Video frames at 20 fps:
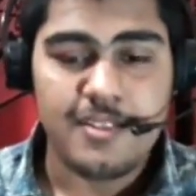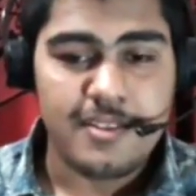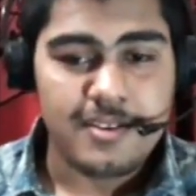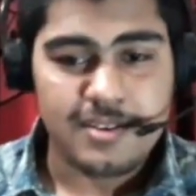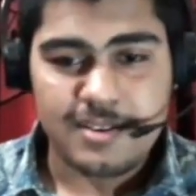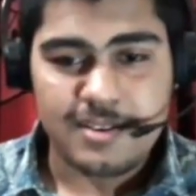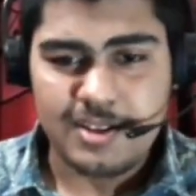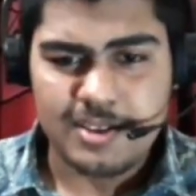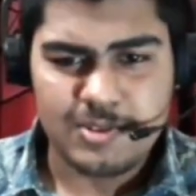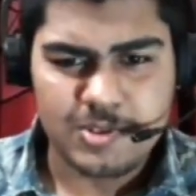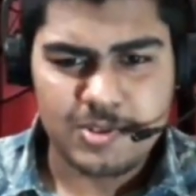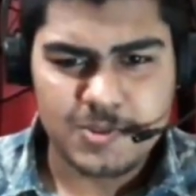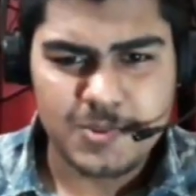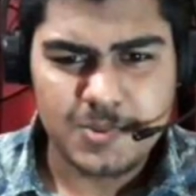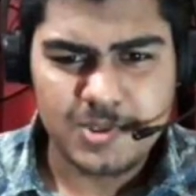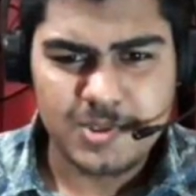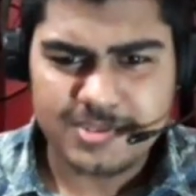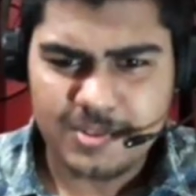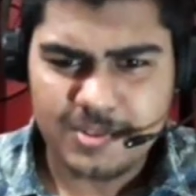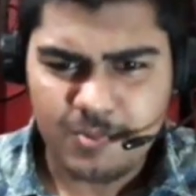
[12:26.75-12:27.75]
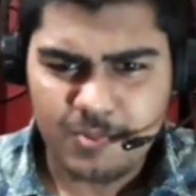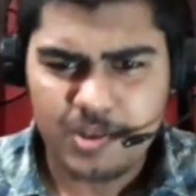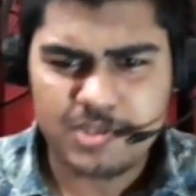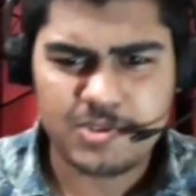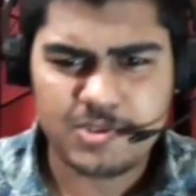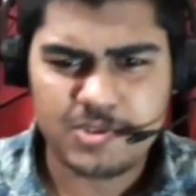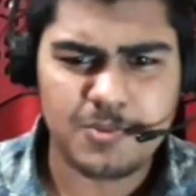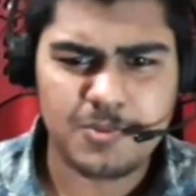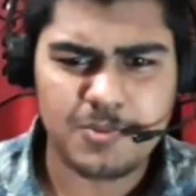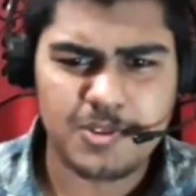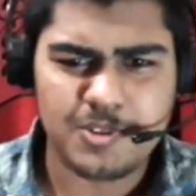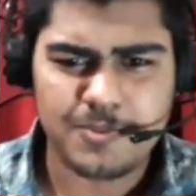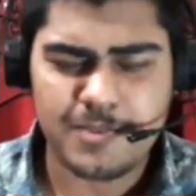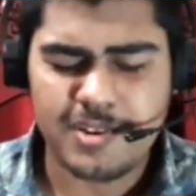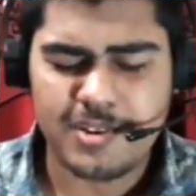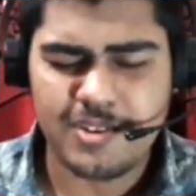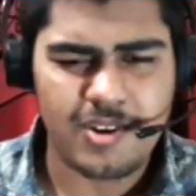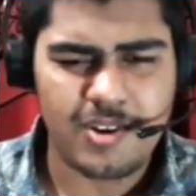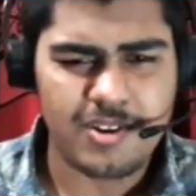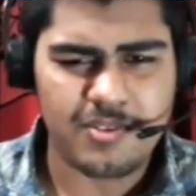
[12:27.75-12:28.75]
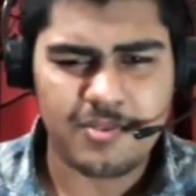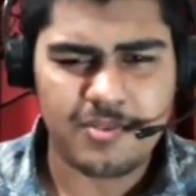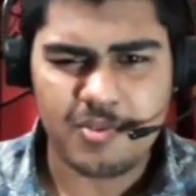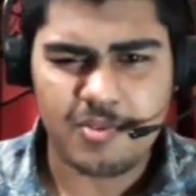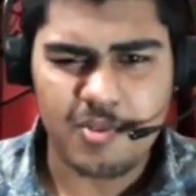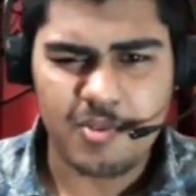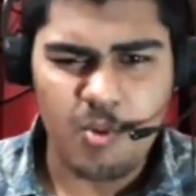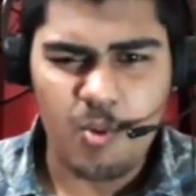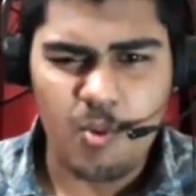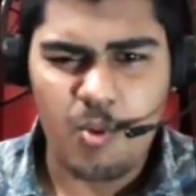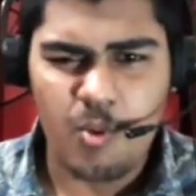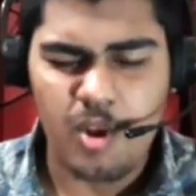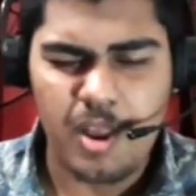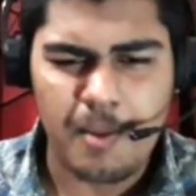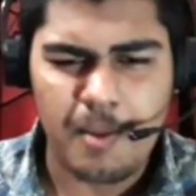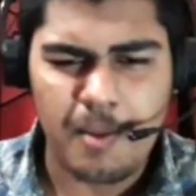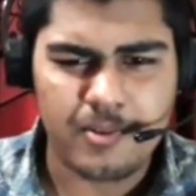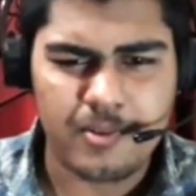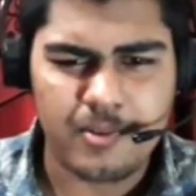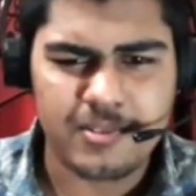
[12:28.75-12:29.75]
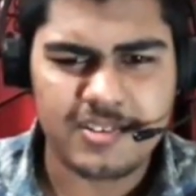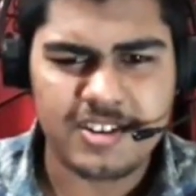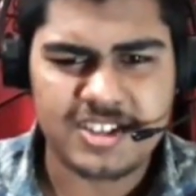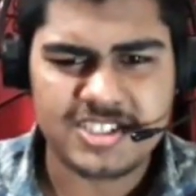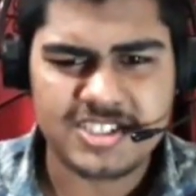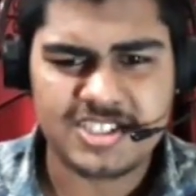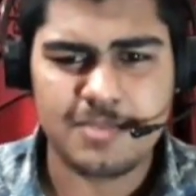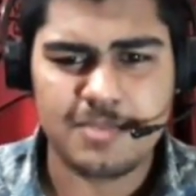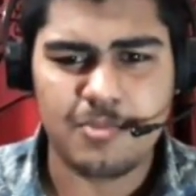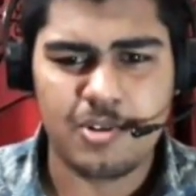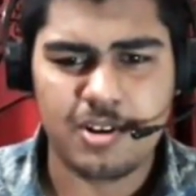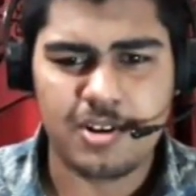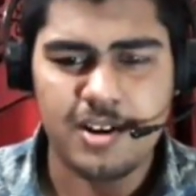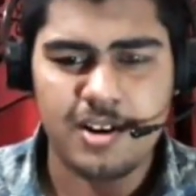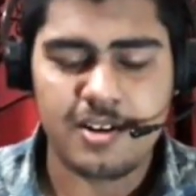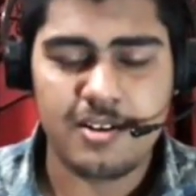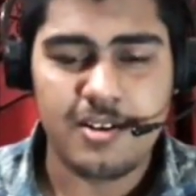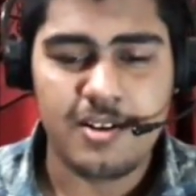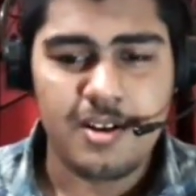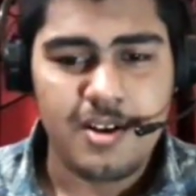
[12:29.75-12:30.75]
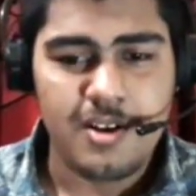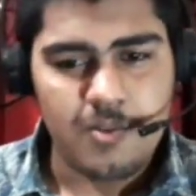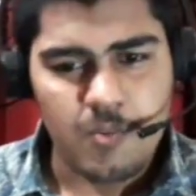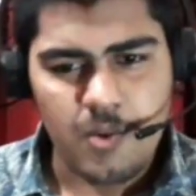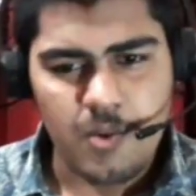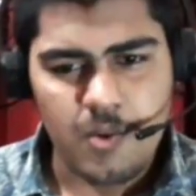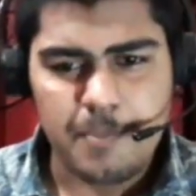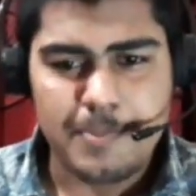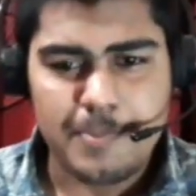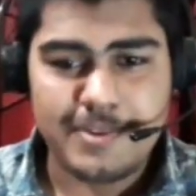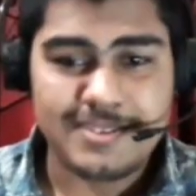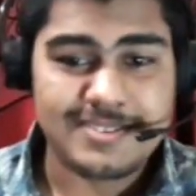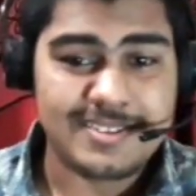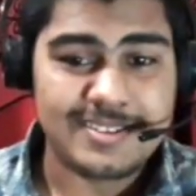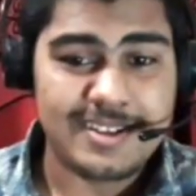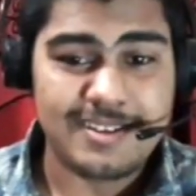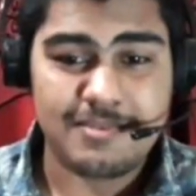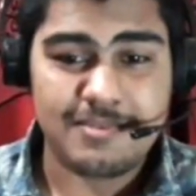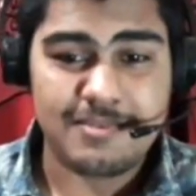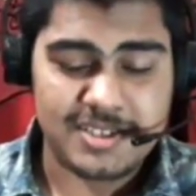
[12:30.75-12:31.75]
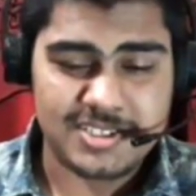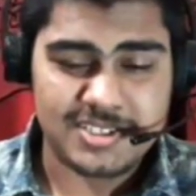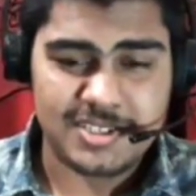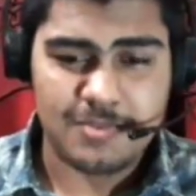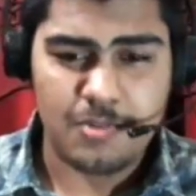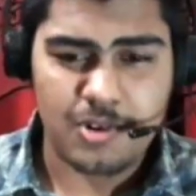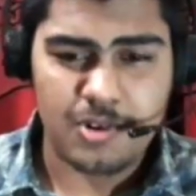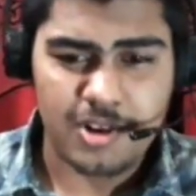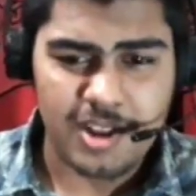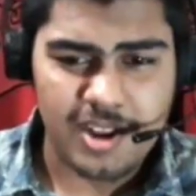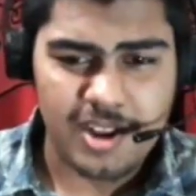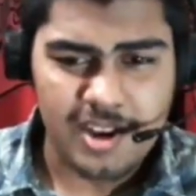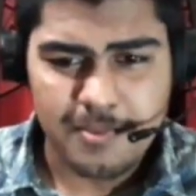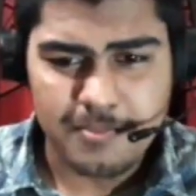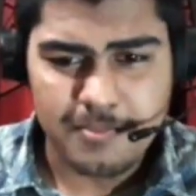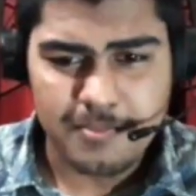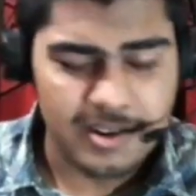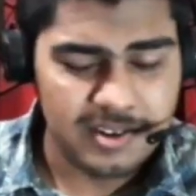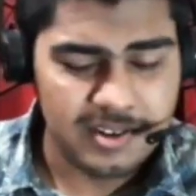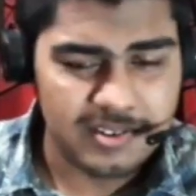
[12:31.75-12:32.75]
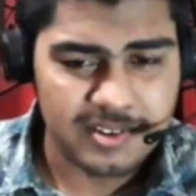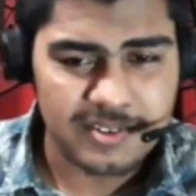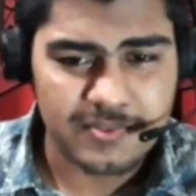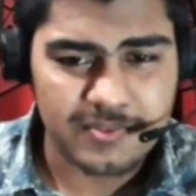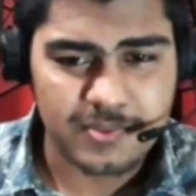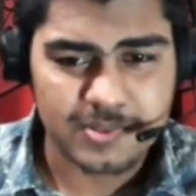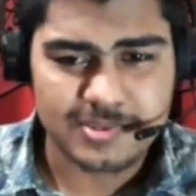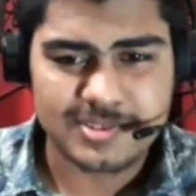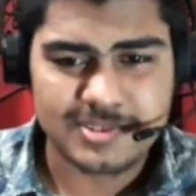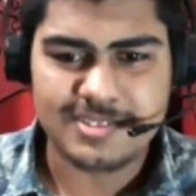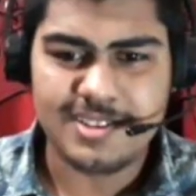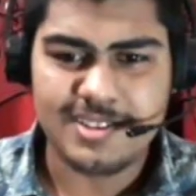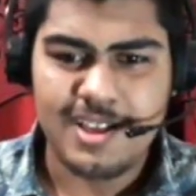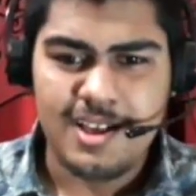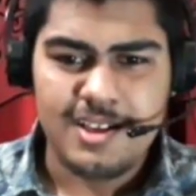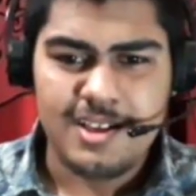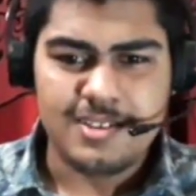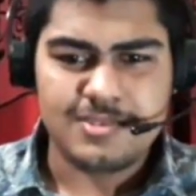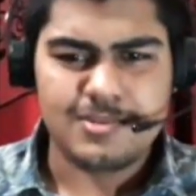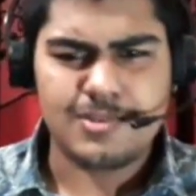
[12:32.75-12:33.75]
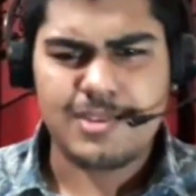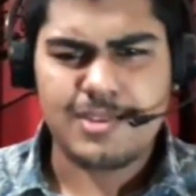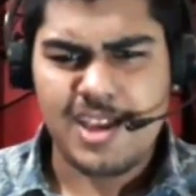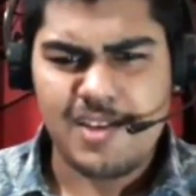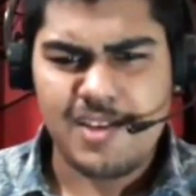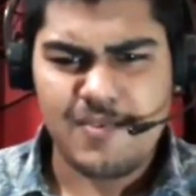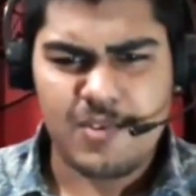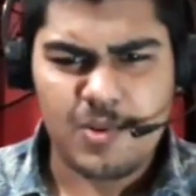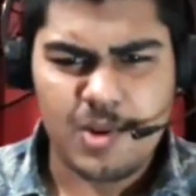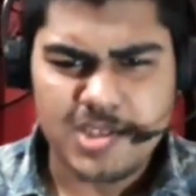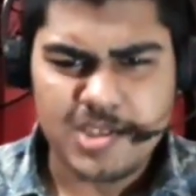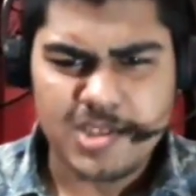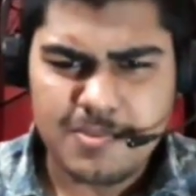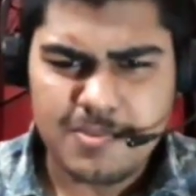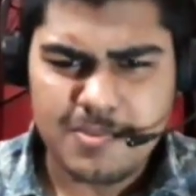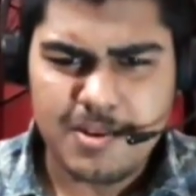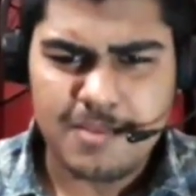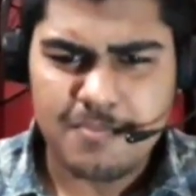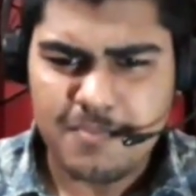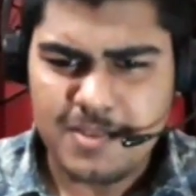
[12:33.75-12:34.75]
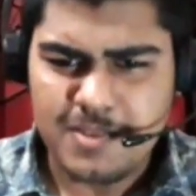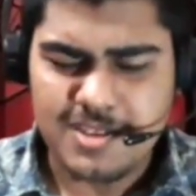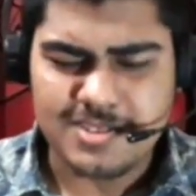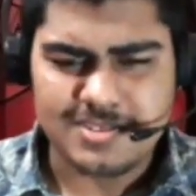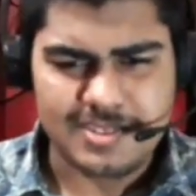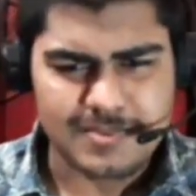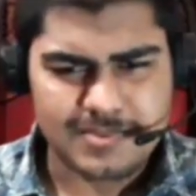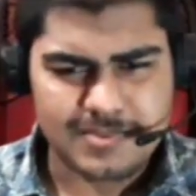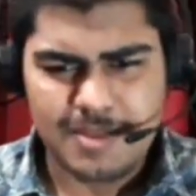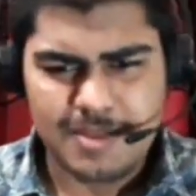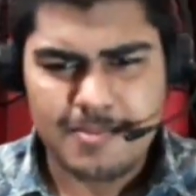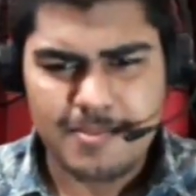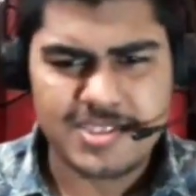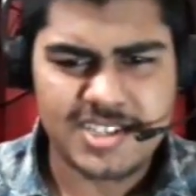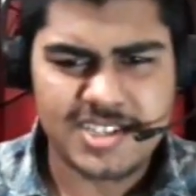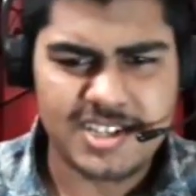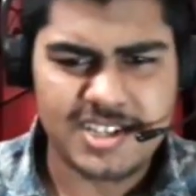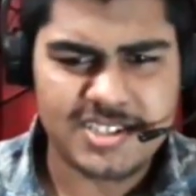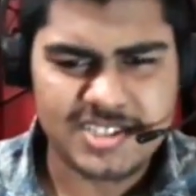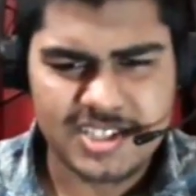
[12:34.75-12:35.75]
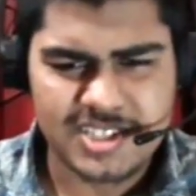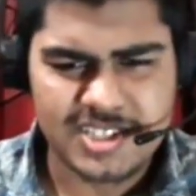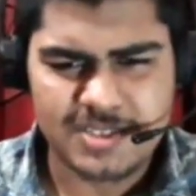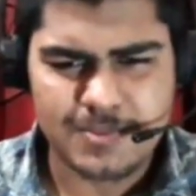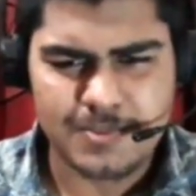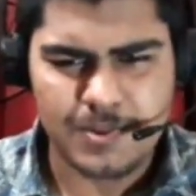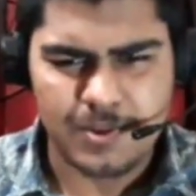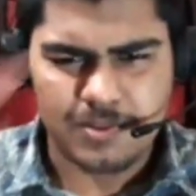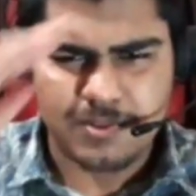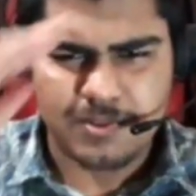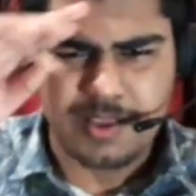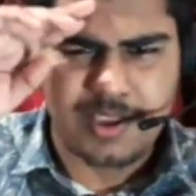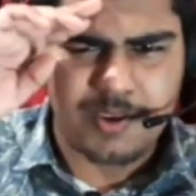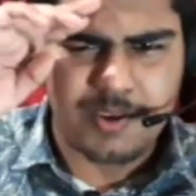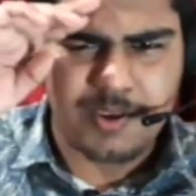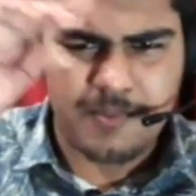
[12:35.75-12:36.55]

Click those videos and watch those videos, man. You can know all about the Russian modern weapons and Russian modern military forces. So thank you for watching, man. Please subscribe my channel and share the video. Thank you.